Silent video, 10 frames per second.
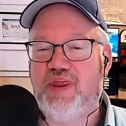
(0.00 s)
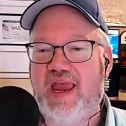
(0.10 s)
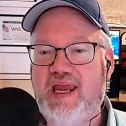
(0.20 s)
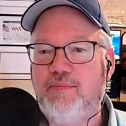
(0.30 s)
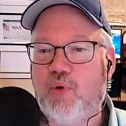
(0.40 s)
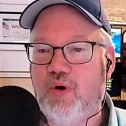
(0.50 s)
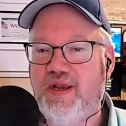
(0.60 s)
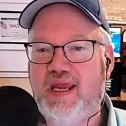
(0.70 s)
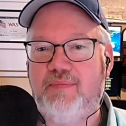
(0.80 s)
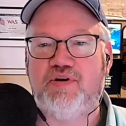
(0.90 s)

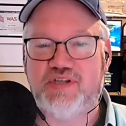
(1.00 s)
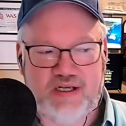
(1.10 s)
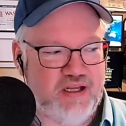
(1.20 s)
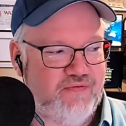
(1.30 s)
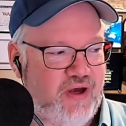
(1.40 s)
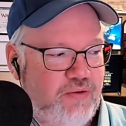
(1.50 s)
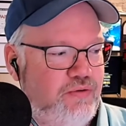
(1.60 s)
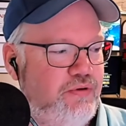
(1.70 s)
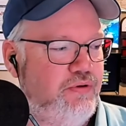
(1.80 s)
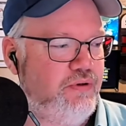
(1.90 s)
8.8% of the vote,
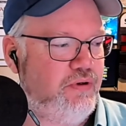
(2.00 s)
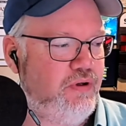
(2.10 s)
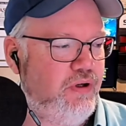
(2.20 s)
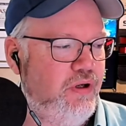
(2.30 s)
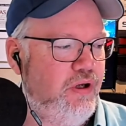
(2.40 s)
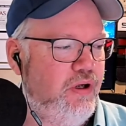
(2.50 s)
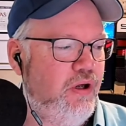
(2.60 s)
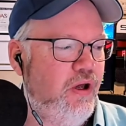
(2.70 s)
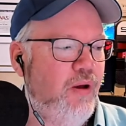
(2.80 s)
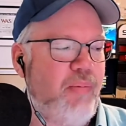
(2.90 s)

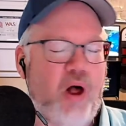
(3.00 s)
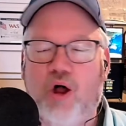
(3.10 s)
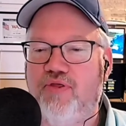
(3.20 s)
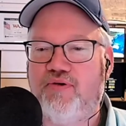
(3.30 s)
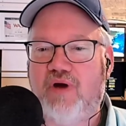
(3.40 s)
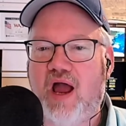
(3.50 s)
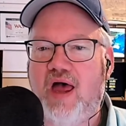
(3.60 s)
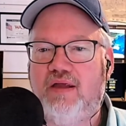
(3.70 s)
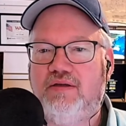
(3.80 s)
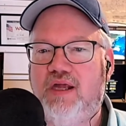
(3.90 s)
Paul Thurrott
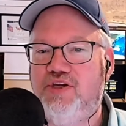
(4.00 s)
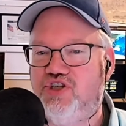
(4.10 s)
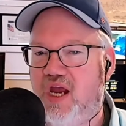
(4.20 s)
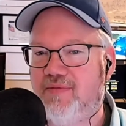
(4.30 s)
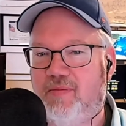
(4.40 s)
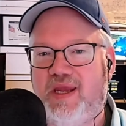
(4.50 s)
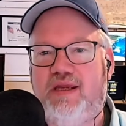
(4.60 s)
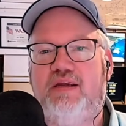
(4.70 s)
and Jammer B.